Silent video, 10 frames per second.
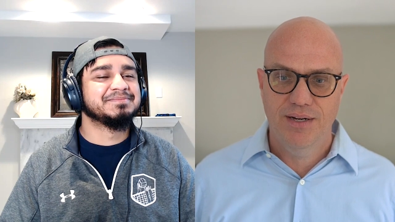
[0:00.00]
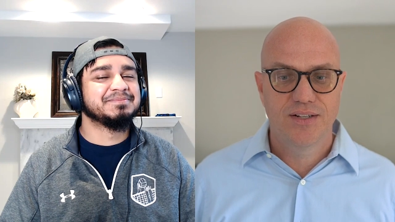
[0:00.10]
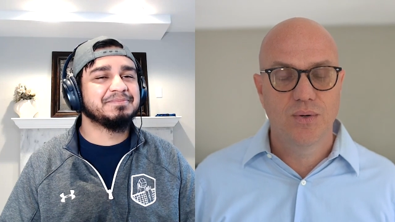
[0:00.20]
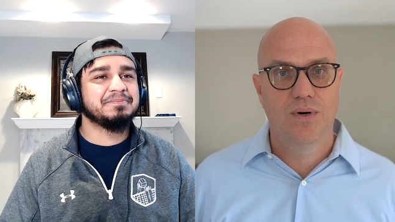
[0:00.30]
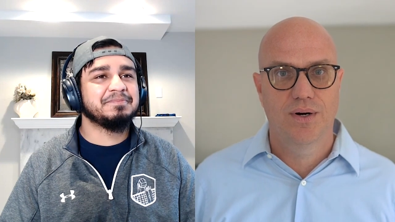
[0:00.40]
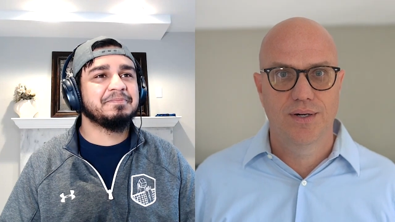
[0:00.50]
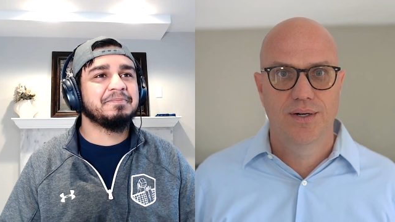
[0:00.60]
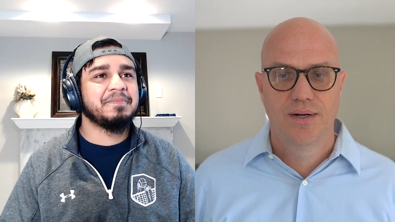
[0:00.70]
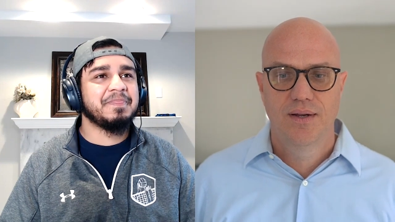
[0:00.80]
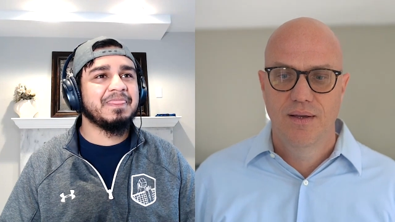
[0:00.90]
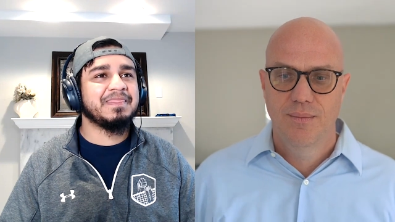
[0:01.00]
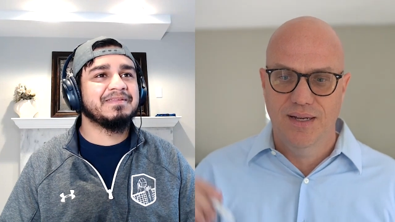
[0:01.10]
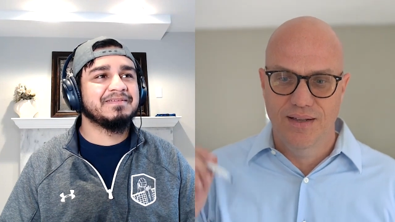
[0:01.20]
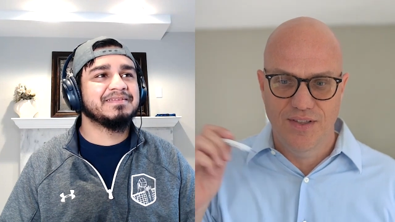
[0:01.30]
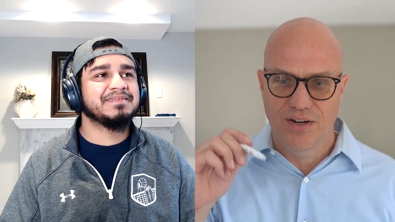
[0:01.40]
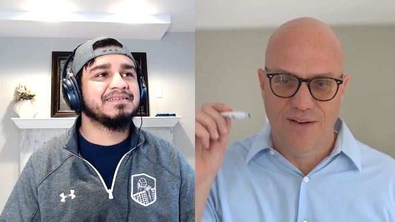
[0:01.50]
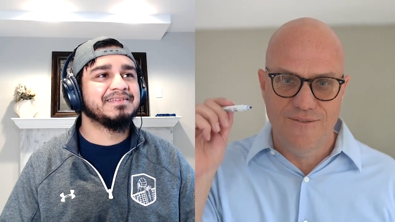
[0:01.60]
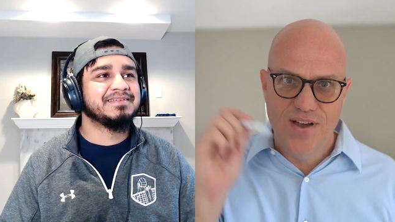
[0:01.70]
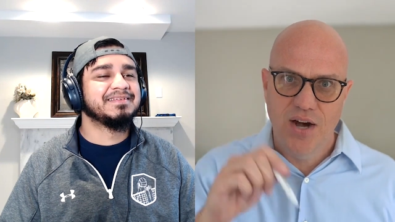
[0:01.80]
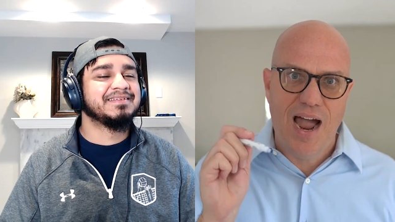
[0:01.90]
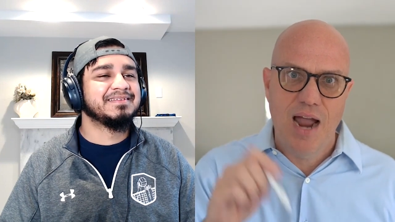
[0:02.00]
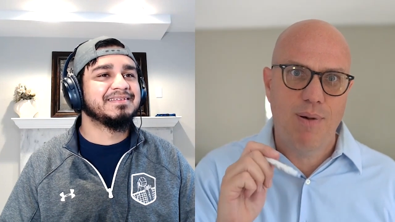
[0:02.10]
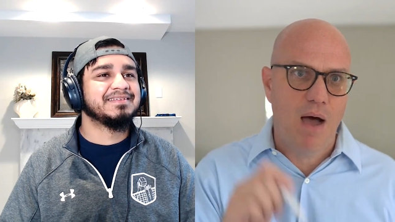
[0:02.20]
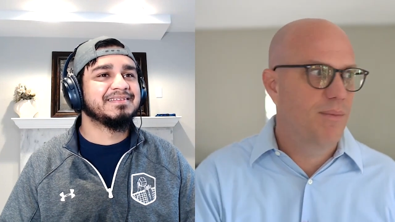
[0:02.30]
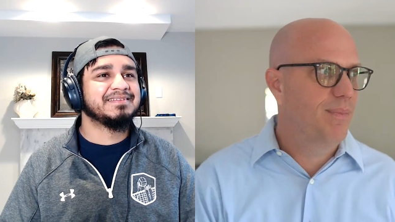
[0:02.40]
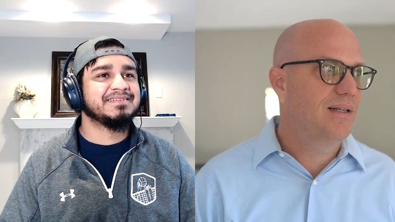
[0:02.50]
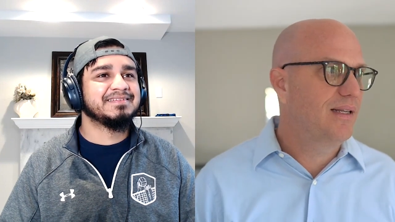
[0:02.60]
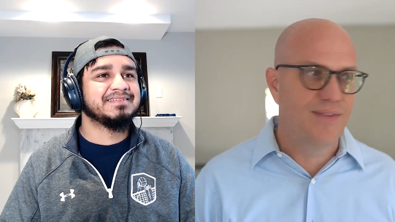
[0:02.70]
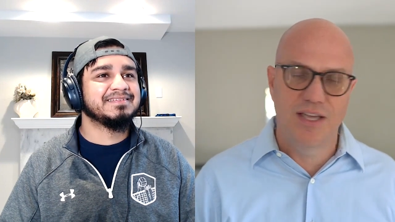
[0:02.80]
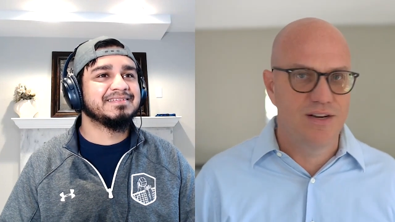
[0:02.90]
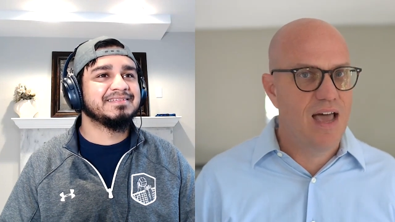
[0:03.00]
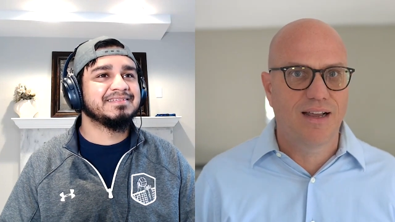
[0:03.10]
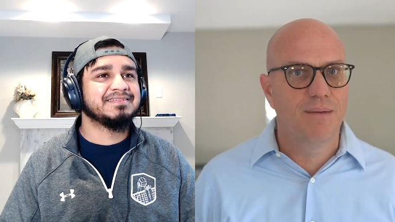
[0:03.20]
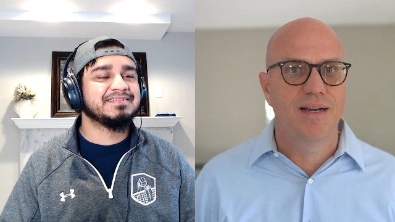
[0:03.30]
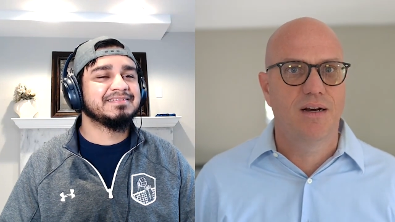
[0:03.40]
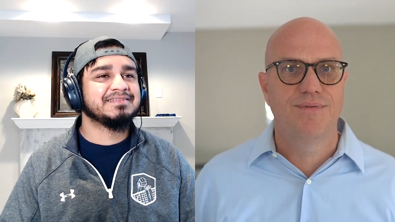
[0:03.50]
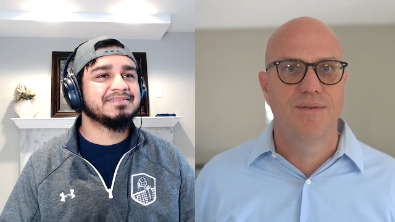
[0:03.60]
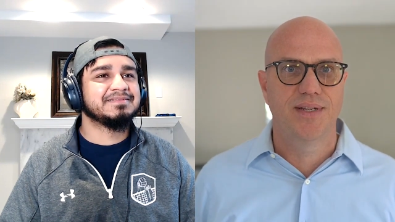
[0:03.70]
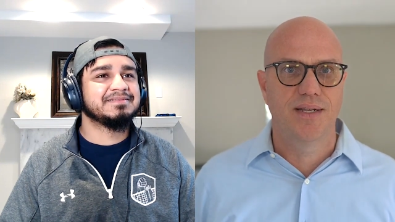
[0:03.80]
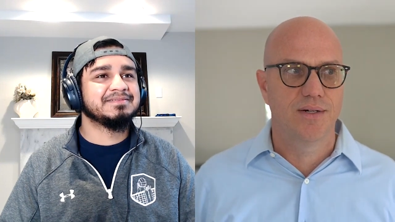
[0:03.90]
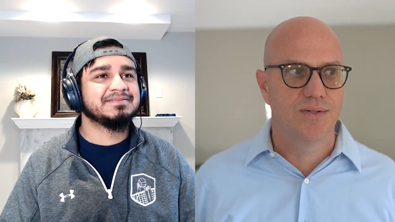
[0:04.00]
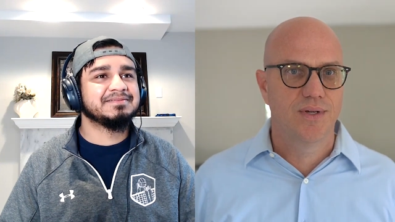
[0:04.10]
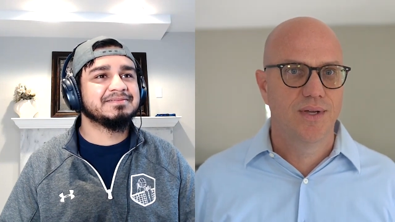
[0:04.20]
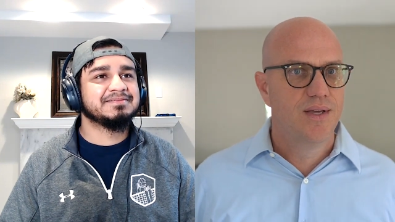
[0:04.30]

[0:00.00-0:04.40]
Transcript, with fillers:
Speaker 1: get to work because there's a very high probability that you're not going to be here in 50 years.